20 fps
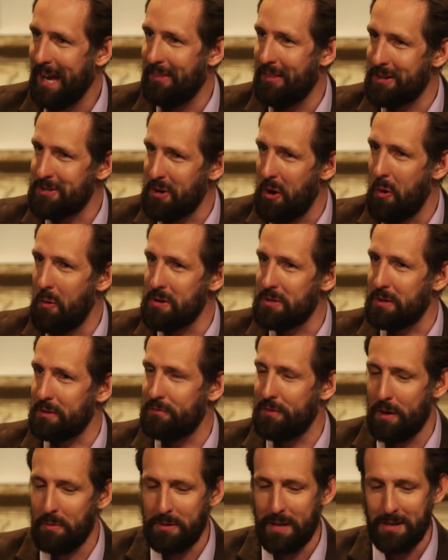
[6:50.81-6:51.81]
And that's always like
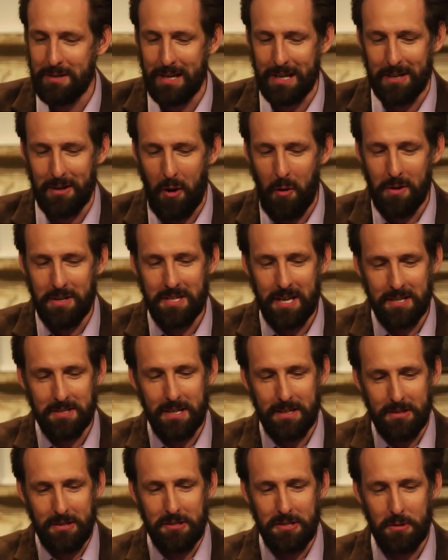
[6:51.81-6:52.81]
Philip K. Dick, it always has
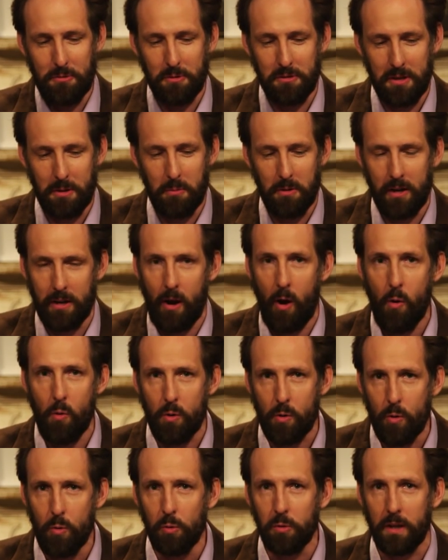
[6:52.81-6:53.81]
like this central thing where you're like, oh,
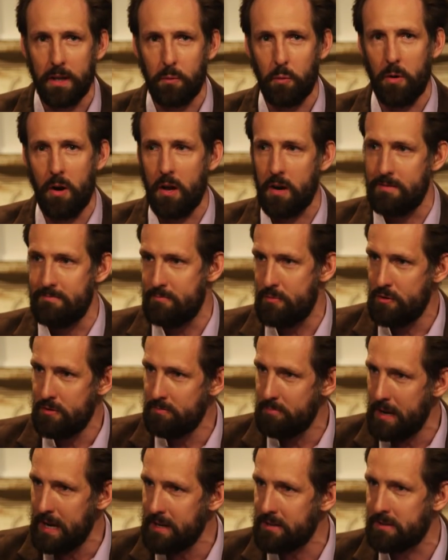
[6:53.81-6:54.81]
cool, like we're on a moon
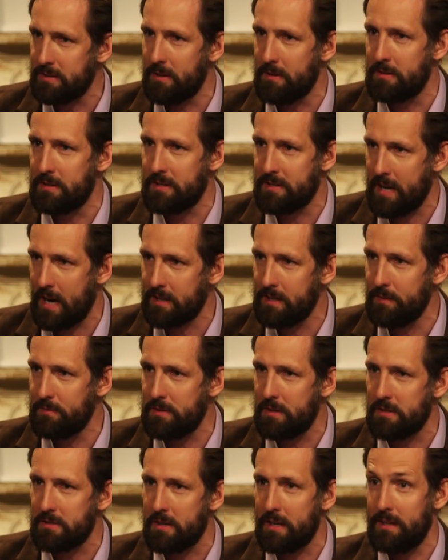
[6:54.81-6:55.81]
base and there are detectives.
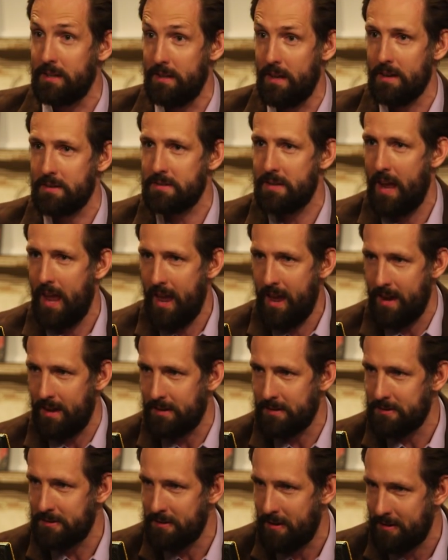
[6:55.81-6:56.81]
And he's like, yes,
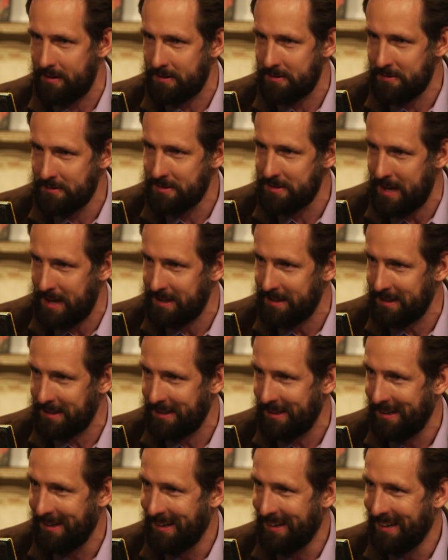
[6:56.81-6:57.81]
and dogs are
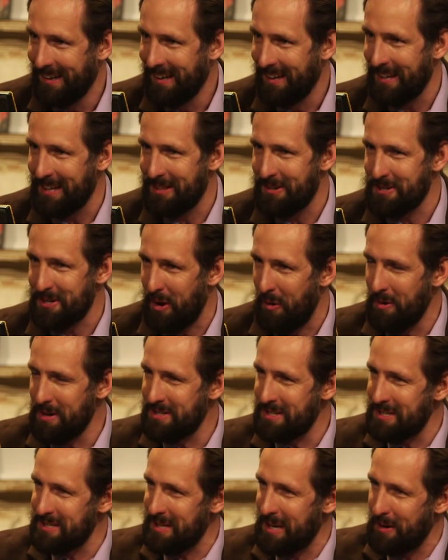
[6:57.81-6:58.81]
psychic. Like there's always
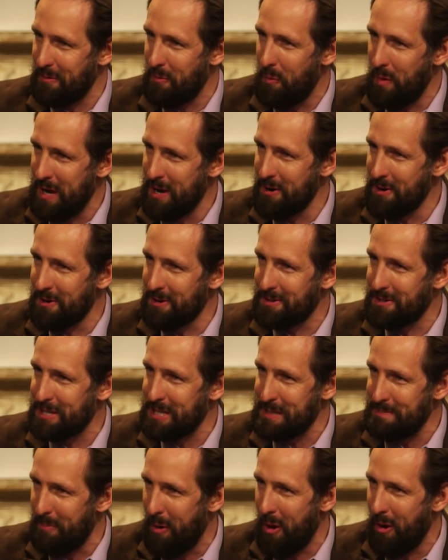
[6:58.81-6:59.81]
this like weird
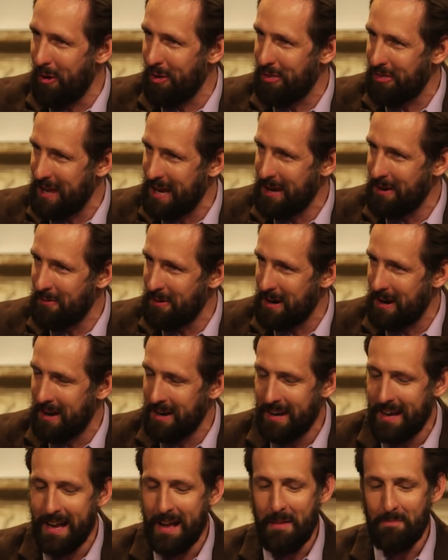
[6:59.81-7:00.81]
small thing going on.